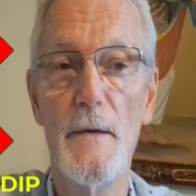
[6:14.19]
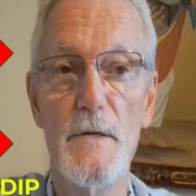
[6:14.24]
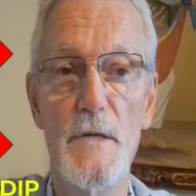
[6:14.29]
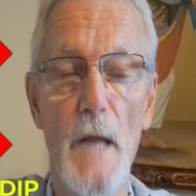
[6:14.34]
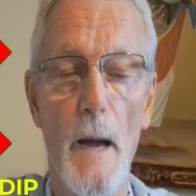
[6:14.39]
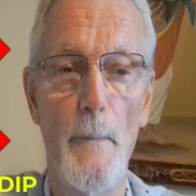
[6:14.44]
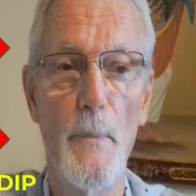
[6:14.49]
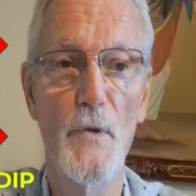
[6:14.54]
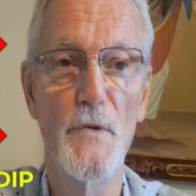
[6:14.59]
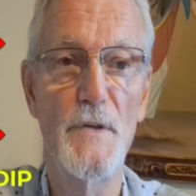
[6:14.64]

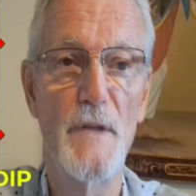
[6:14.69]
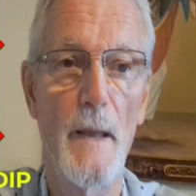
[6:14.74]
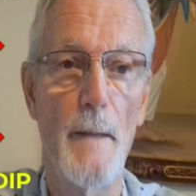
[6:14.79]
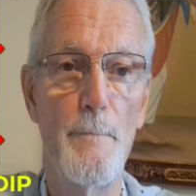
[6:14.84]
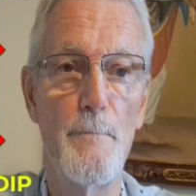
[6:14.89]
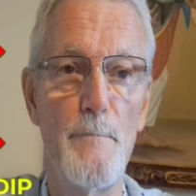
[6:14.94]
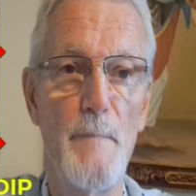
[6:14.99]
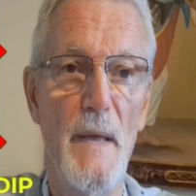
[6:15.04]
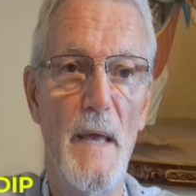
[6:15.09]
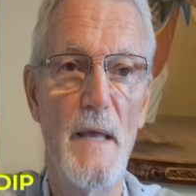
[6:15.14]
Double
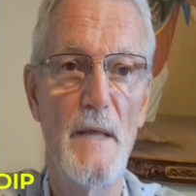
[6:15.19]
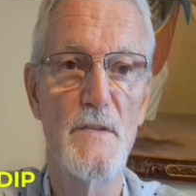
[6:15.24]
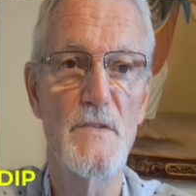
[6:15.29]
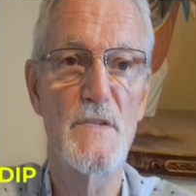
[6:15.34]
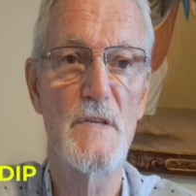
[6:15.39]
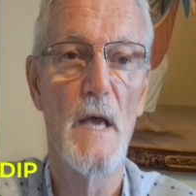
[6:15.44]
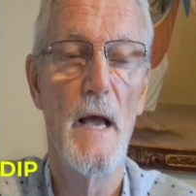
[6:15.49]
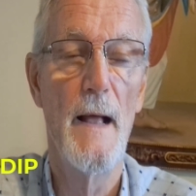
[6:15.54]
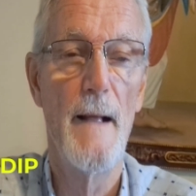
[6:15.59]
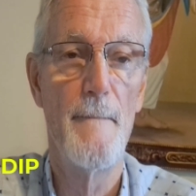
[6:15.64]
dip
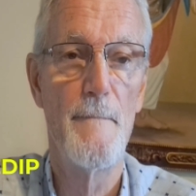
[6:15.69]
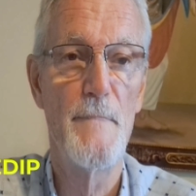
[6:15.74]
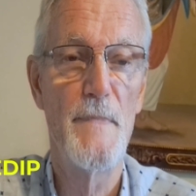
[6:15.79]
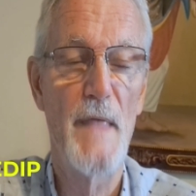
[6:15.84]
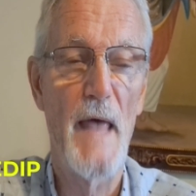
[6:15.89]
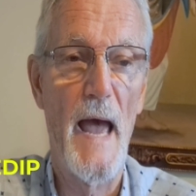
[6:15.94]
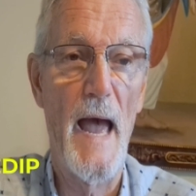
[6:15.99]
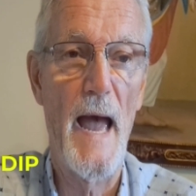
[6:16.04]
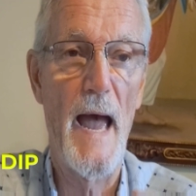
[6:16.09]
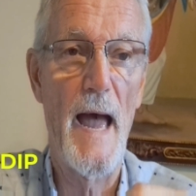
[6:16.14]
means
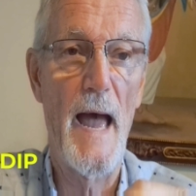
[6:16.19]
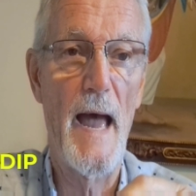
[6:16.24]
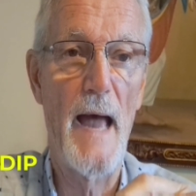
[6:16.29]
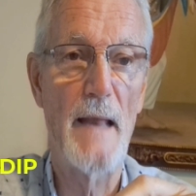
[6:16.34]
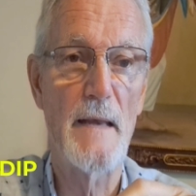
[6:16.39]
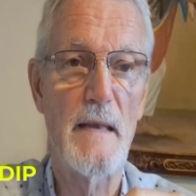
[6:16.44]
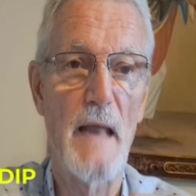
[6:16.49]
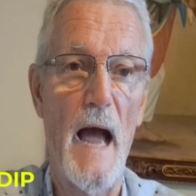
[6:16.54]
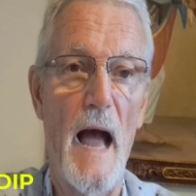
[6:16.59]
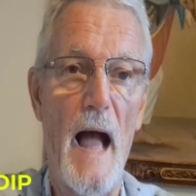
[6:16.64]

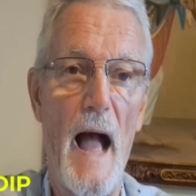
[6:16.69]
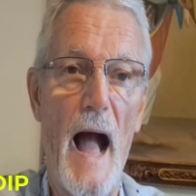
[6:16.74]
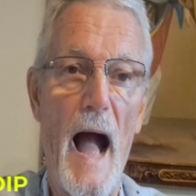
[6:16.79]
that